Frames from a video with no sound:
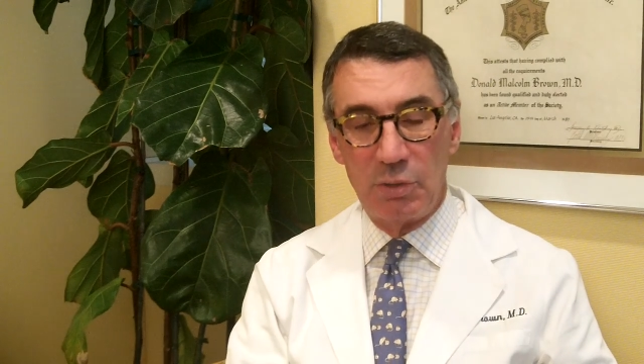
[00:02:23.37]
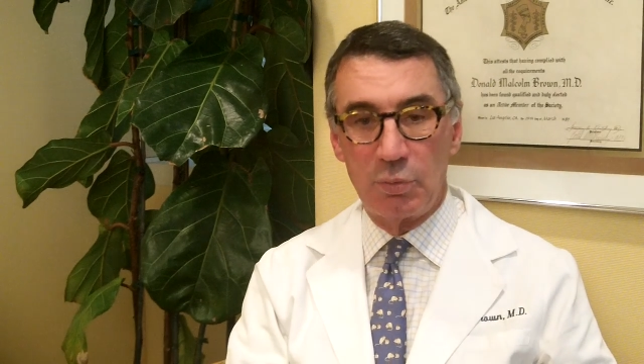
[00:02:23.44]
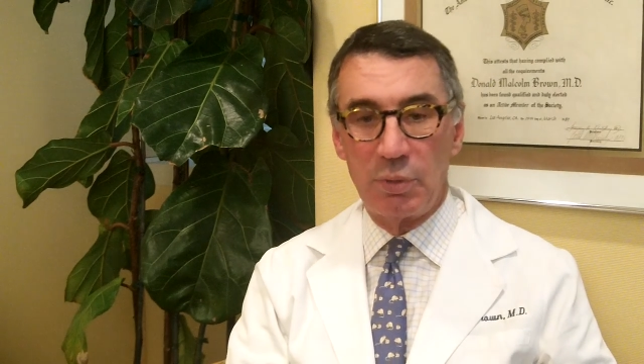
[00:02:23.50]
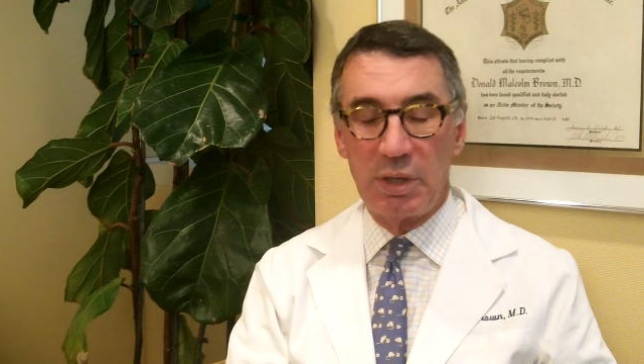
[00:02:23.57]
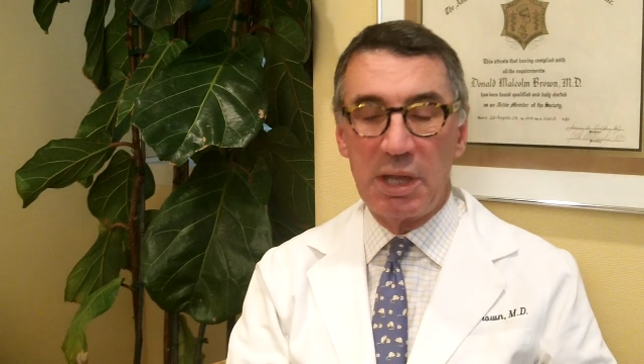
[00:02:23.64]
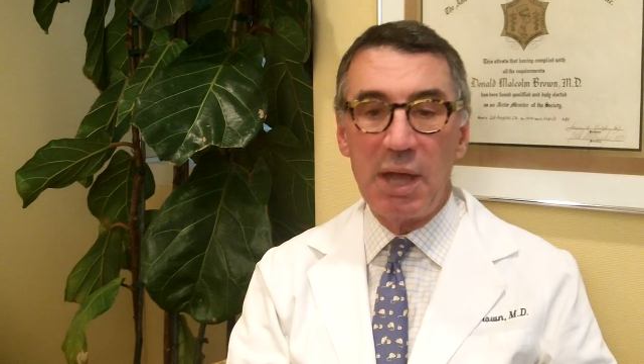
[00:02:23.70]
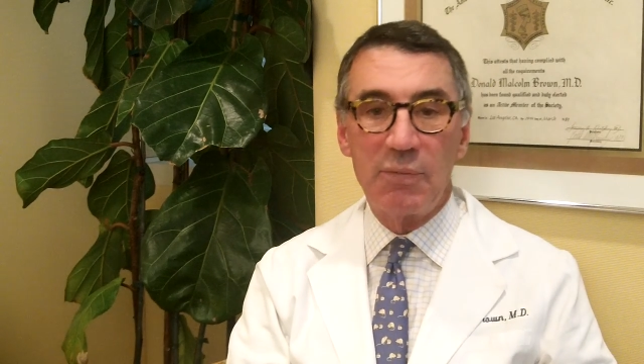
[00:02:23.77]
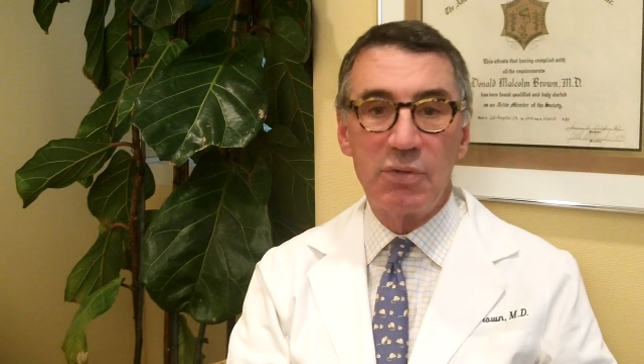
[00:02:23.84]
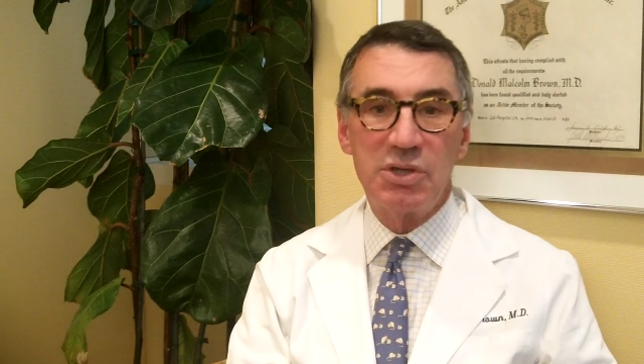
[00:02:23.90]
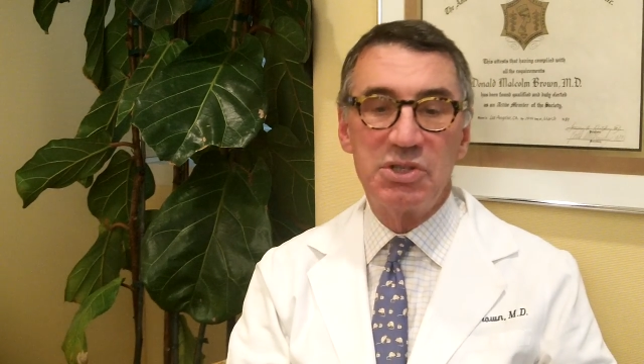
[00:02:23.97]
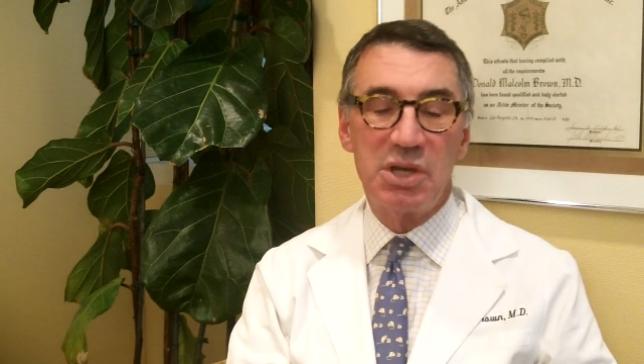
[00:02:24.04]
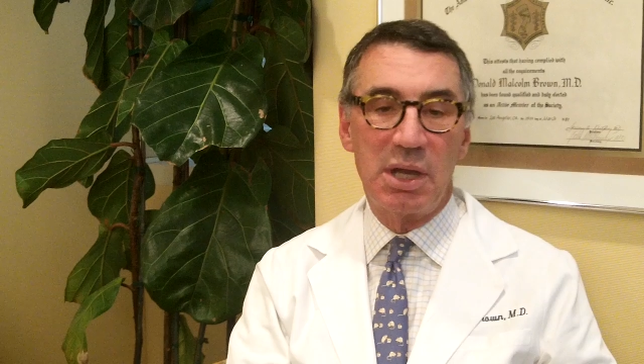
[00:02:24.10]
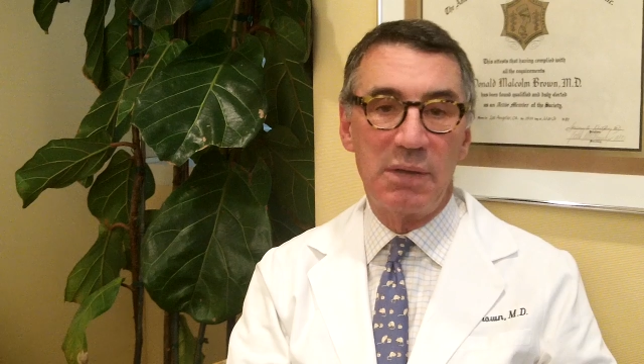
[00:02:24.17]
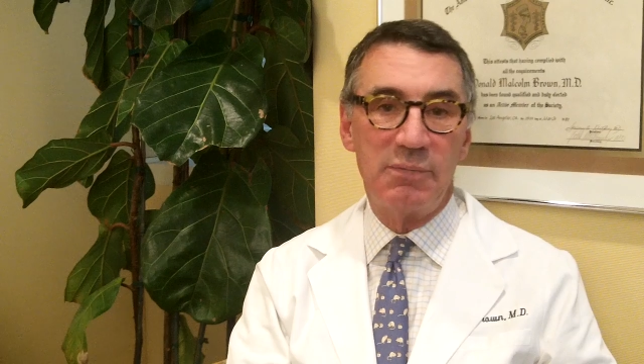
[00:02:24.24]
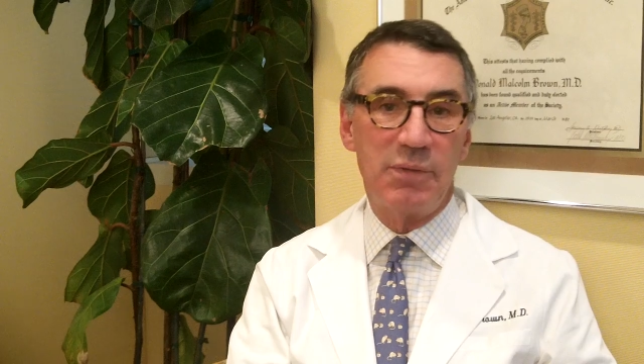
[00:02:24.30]
The recovery
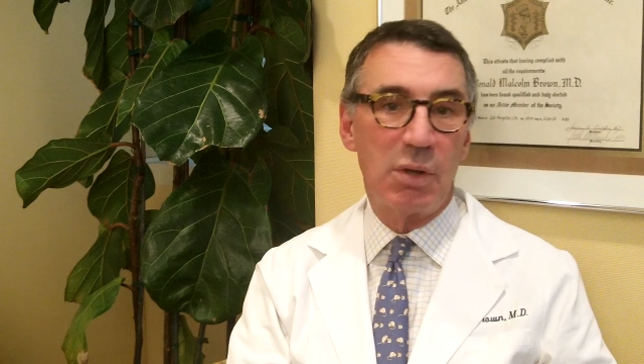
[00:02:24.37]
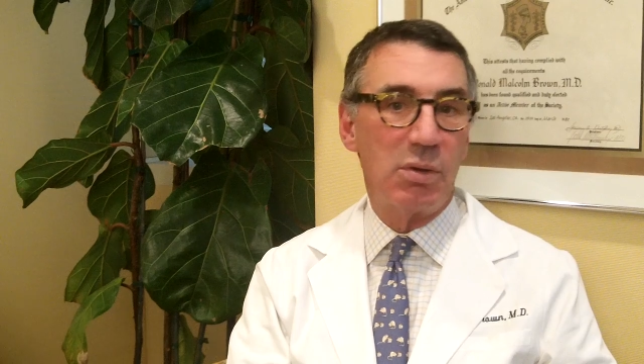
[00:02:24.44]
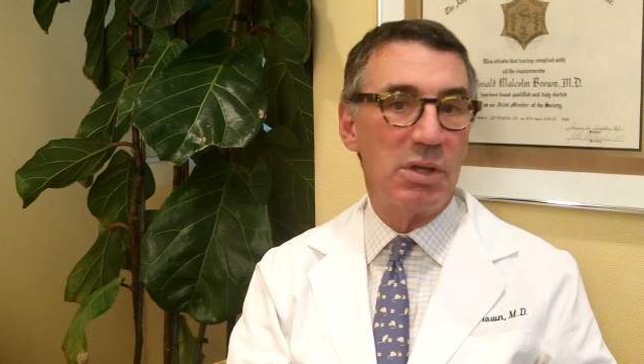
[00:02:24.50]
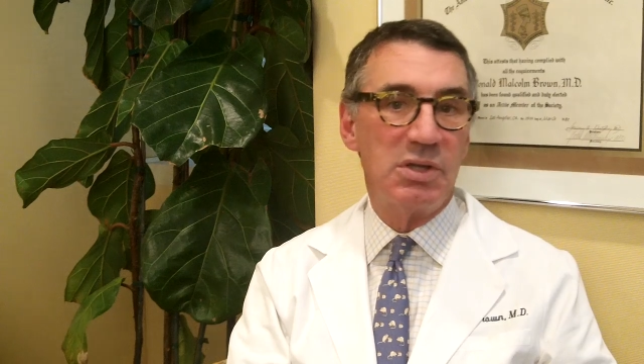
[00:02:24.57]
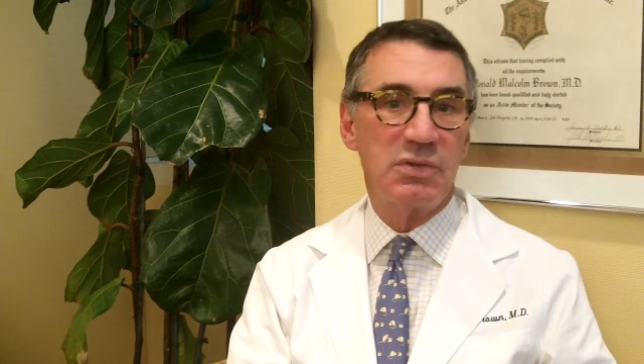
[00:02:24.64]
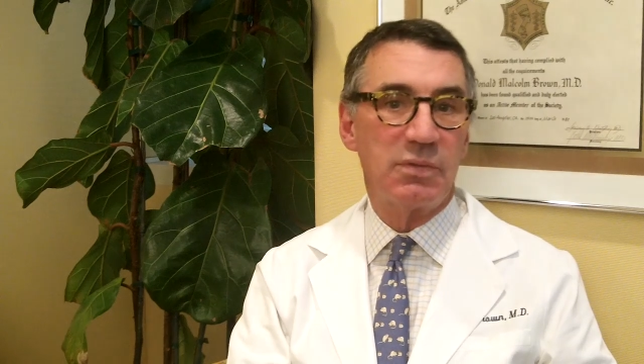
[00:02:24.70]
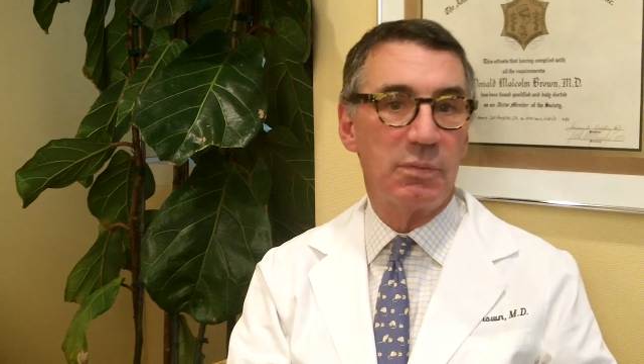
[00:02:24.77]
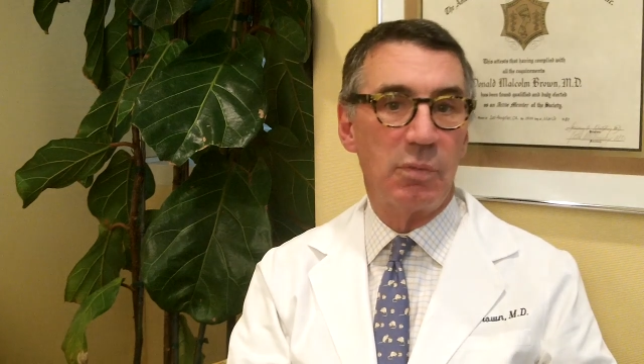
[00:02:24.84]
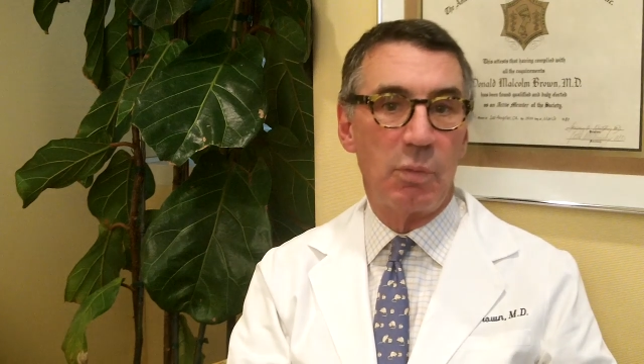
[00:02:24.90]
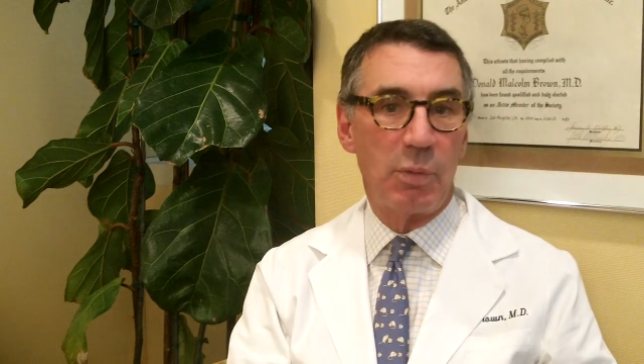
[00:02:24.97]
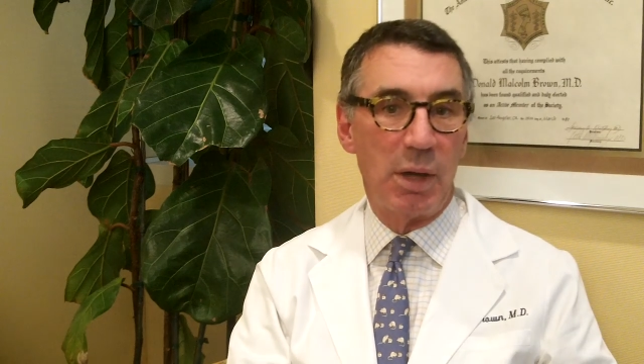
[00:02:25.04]
time varies from